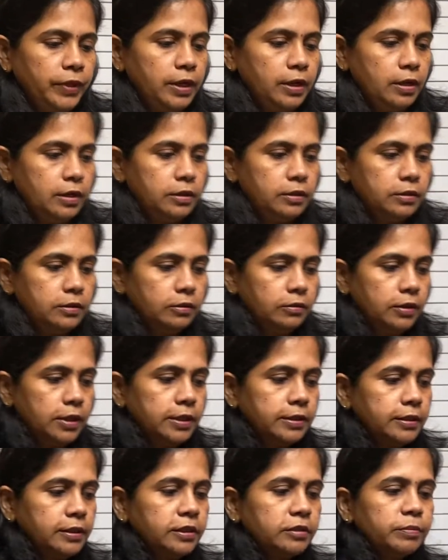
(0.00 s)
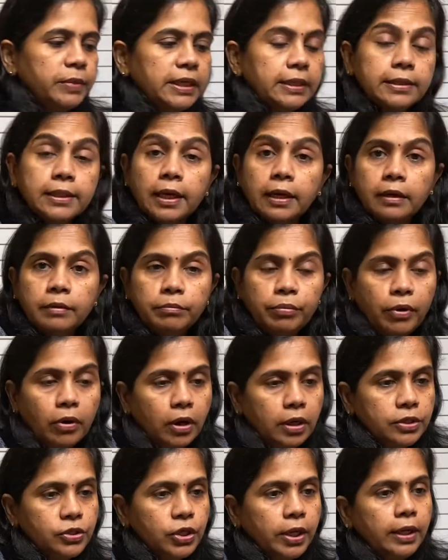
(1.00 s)
So this is my second
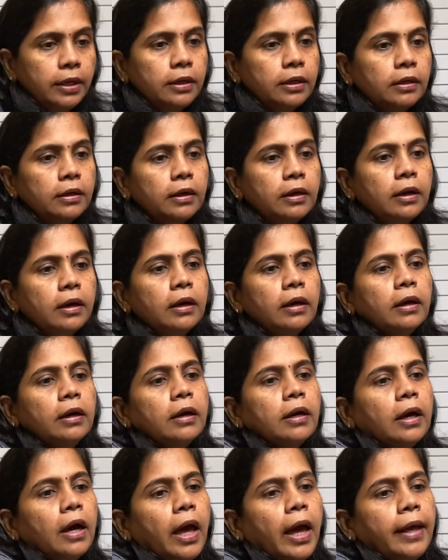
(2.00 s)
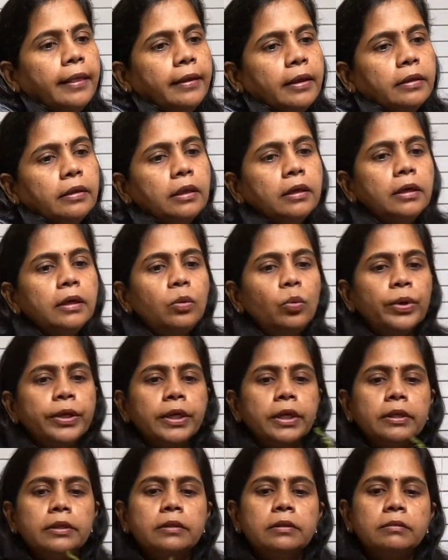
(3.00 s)
project. And the third one
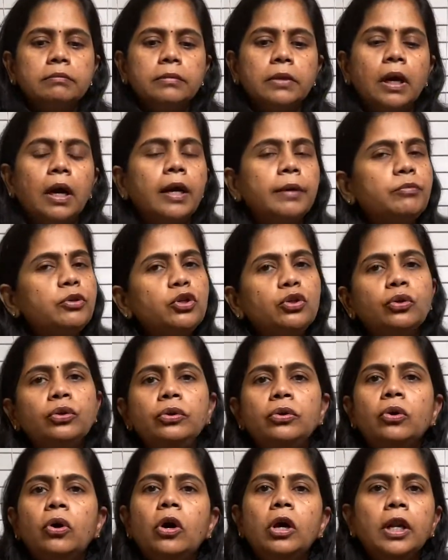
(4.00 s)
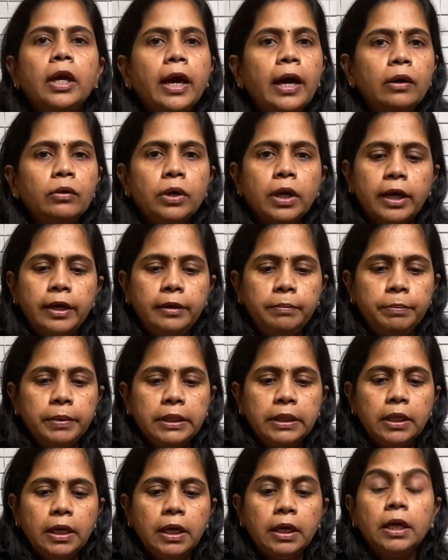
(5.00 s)
is, I'm sure you all have
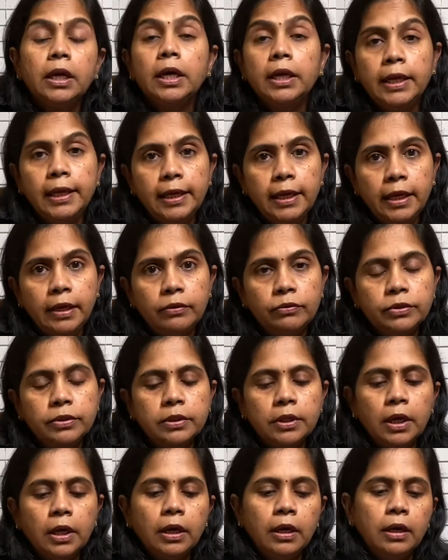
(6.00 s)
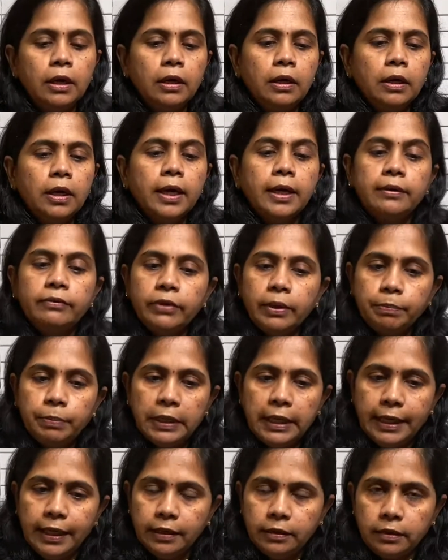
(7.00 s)
kadipata, curry leaves,
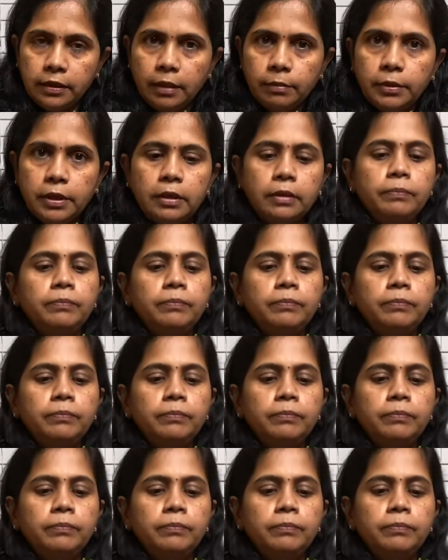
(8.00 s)
karvepilai in Tamil,